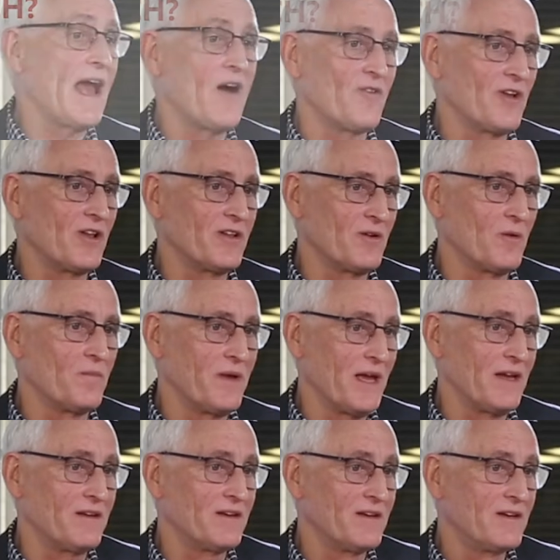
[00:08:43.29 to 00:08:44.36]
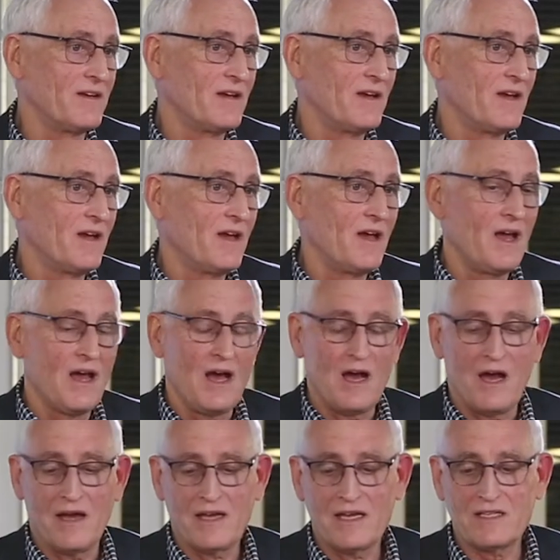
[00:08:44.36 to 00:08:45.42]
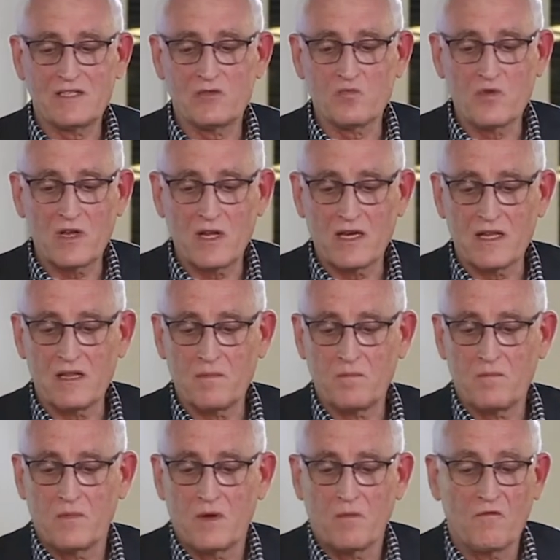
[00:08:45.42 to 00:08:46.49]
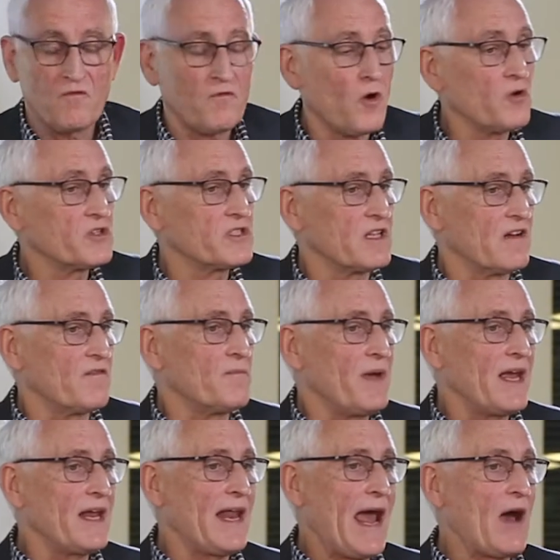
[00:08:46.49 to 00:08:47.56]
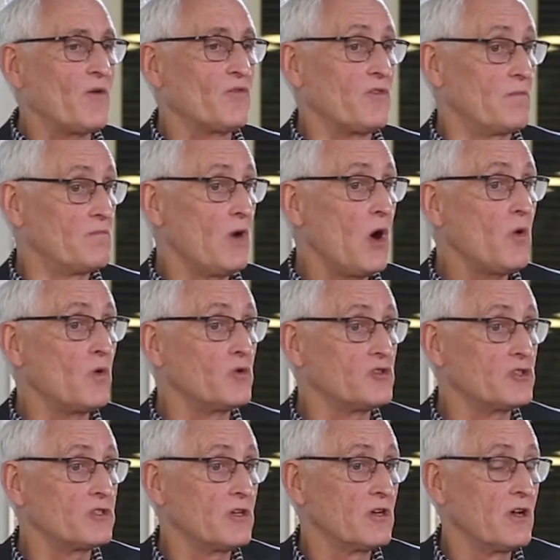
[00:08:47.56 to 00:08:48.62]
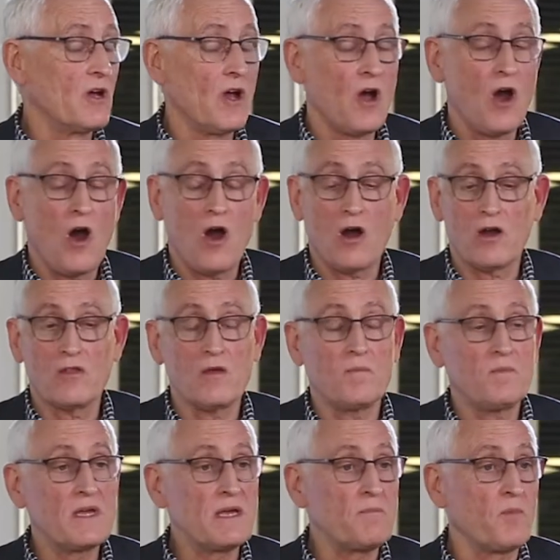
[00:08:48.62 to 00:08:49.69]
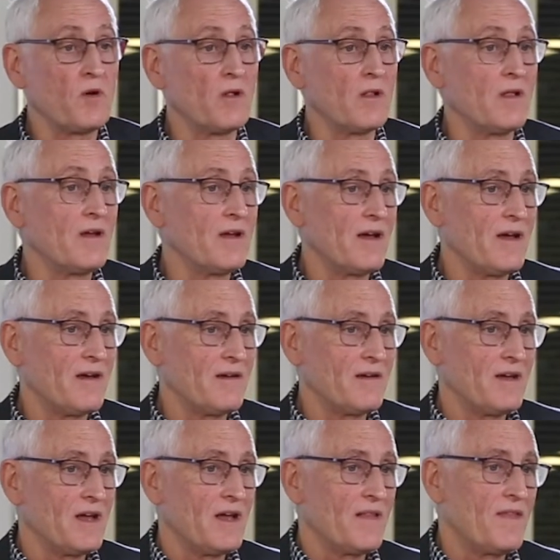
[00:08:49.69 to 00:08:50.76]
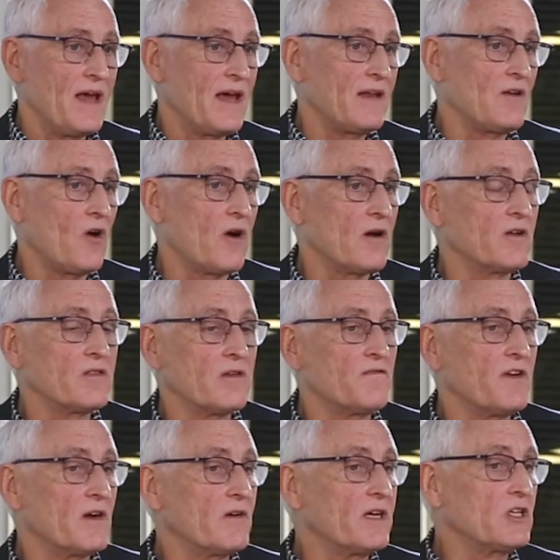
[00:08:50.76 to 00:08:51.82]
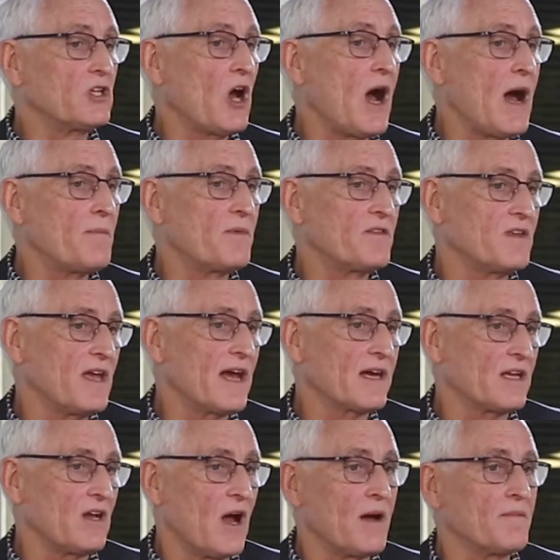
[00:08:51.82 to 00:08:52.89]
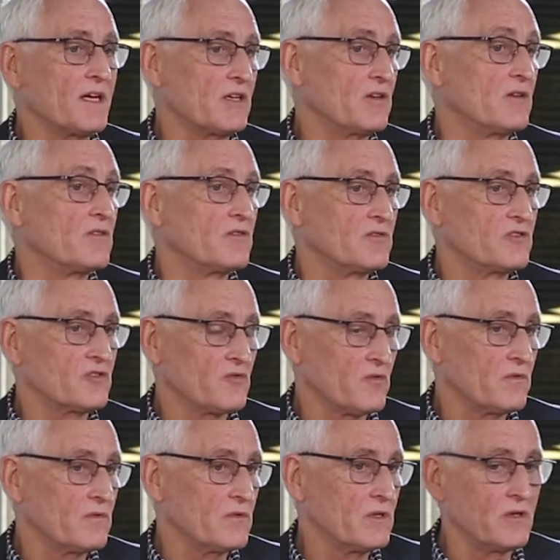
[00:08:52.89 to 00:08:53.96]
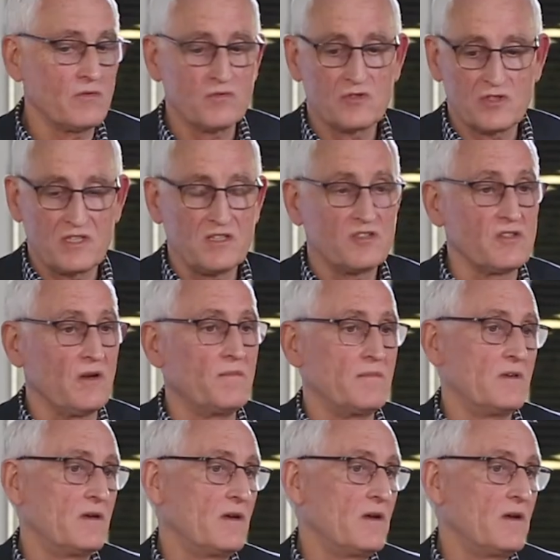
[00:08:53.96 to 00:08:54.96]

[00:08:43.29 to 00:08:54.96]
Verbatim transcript: down a little bit. Uh, it's really the folks that have made out the most are the people that are at the very top of the economic you know, system.